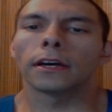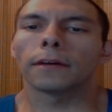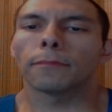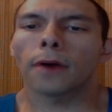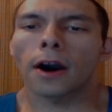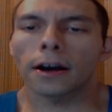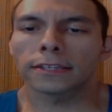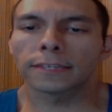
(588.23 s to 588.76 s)

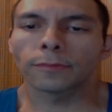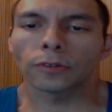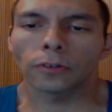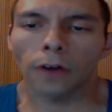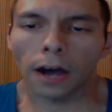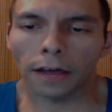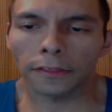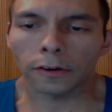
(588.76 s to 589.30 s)

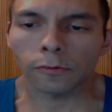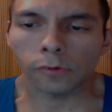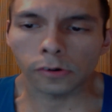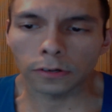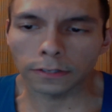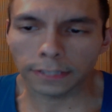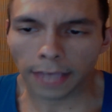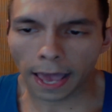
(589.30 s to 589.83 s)
possible other
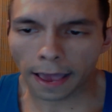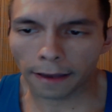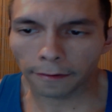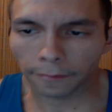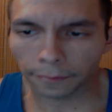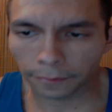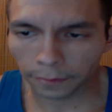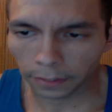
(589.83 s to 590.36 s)
worlds
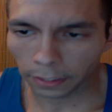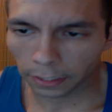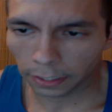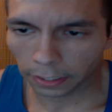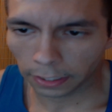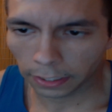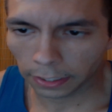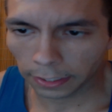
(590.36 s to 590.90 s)
have
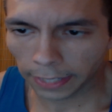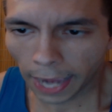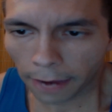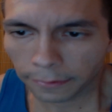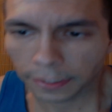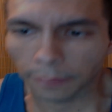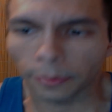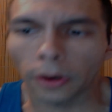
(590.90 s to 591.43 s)

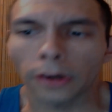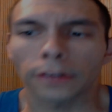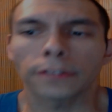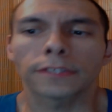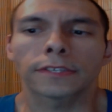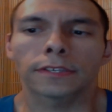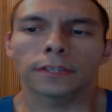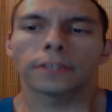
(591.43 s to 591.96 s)

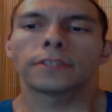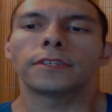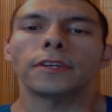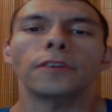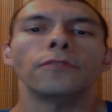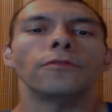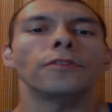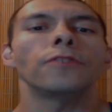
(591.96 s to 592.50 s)
counterparts to
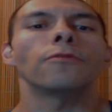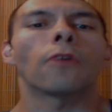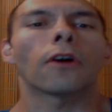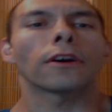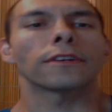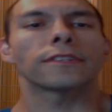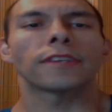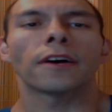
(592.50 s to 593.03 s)
who you
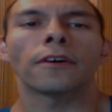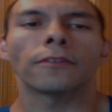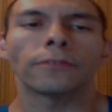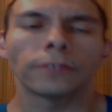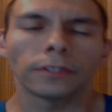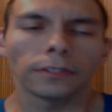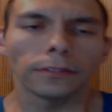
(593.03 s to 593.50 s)
are. So,